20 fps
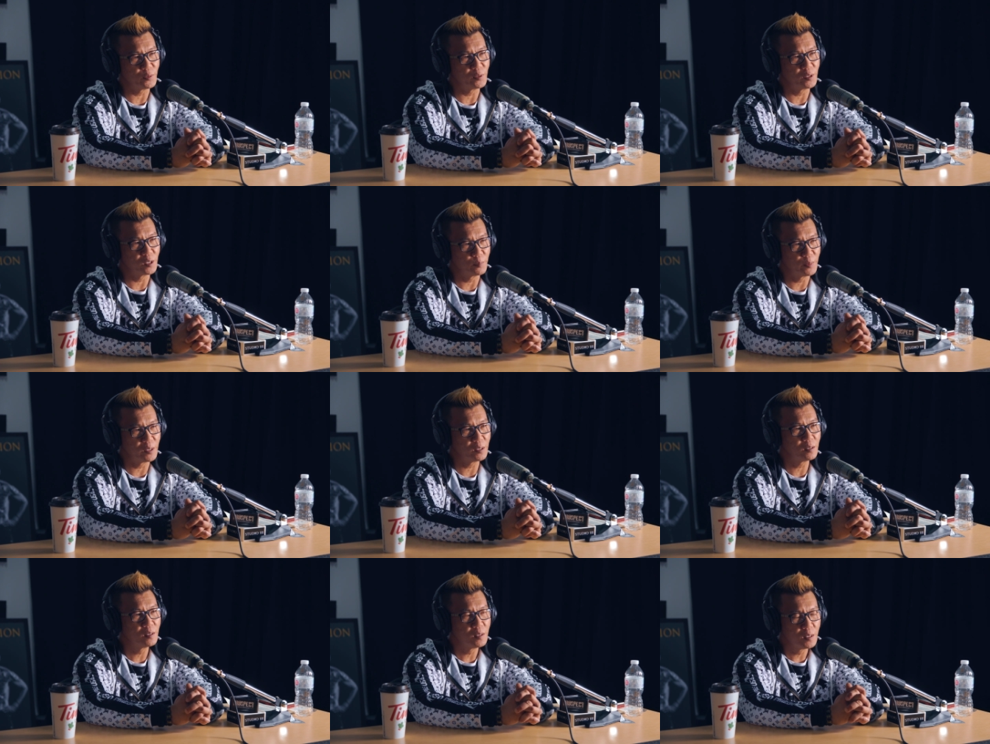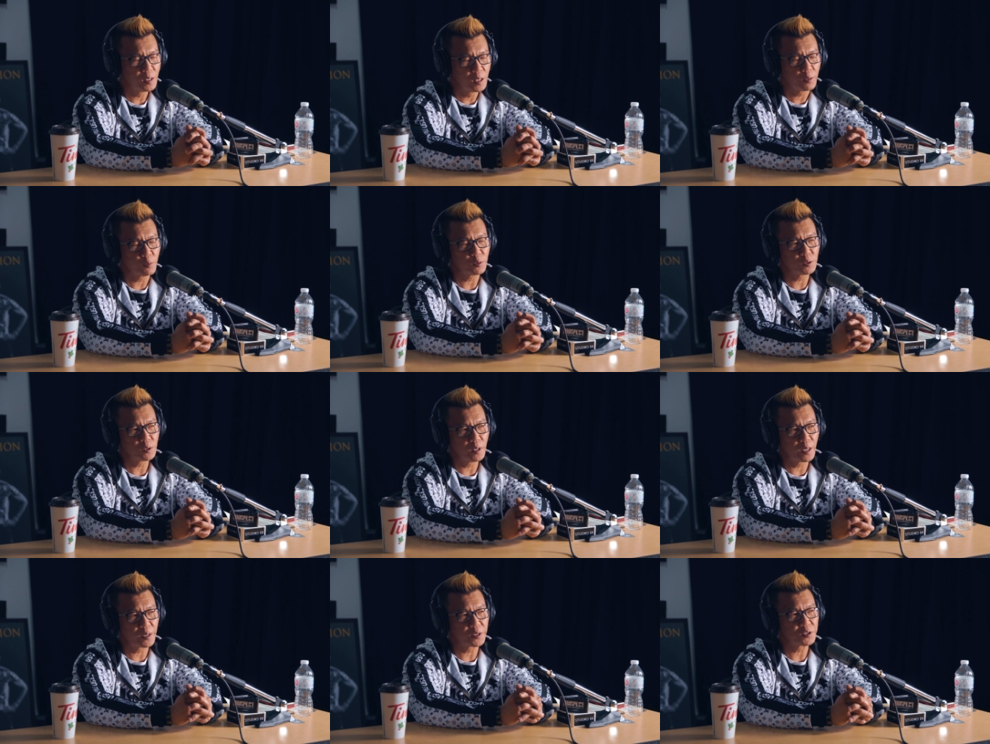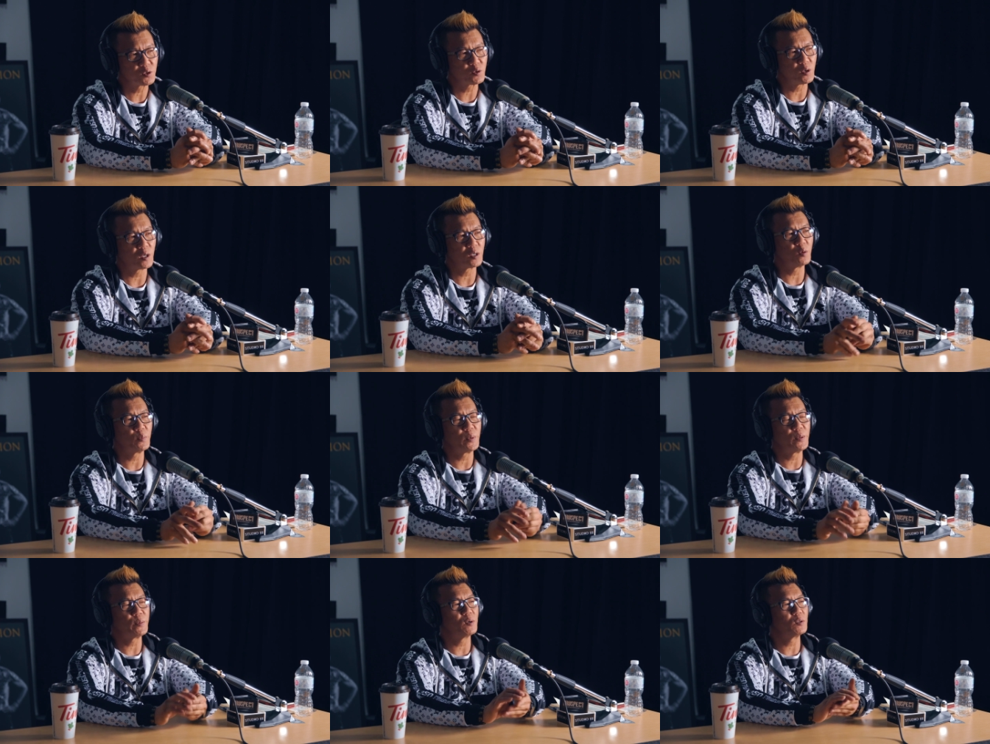You know what I mean? There was a lot of
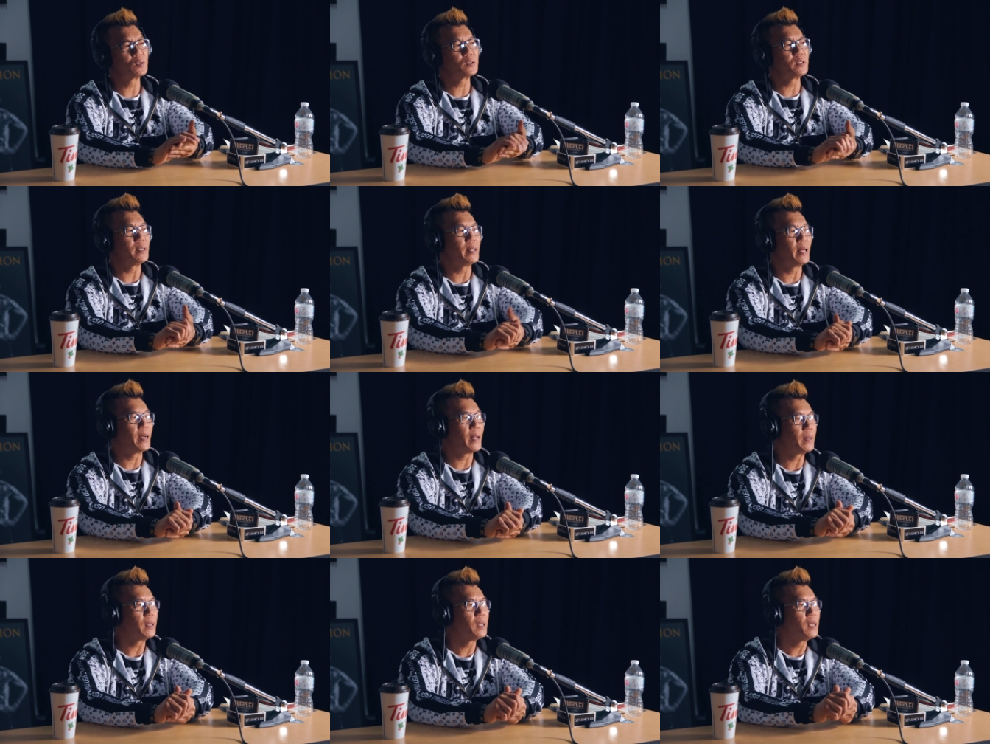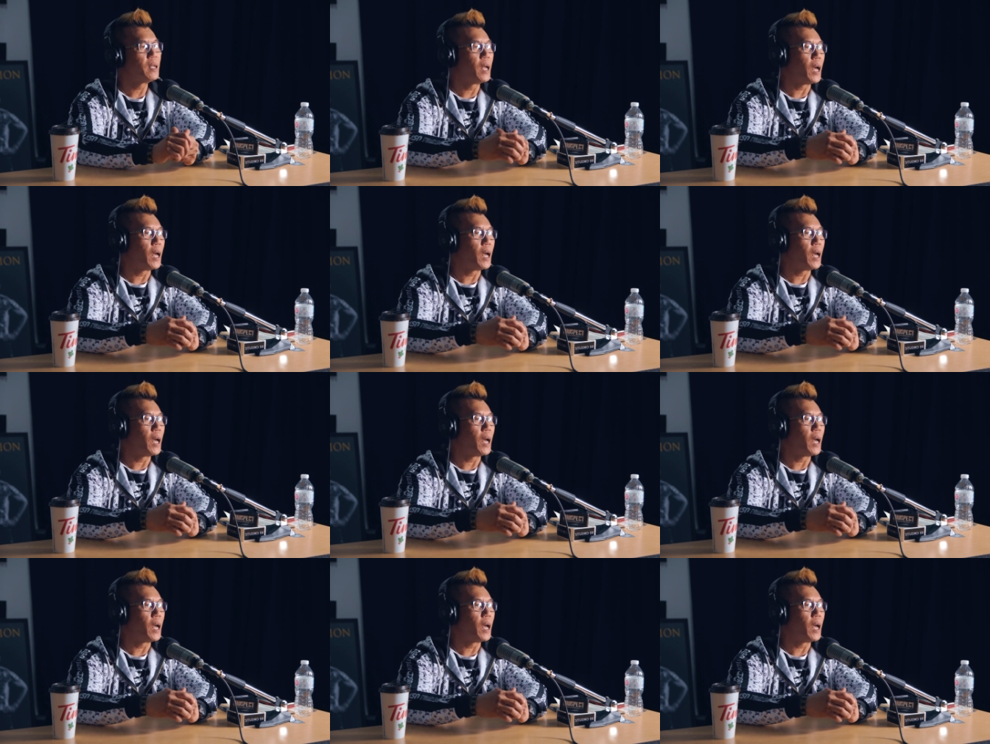struggle. People don't see that.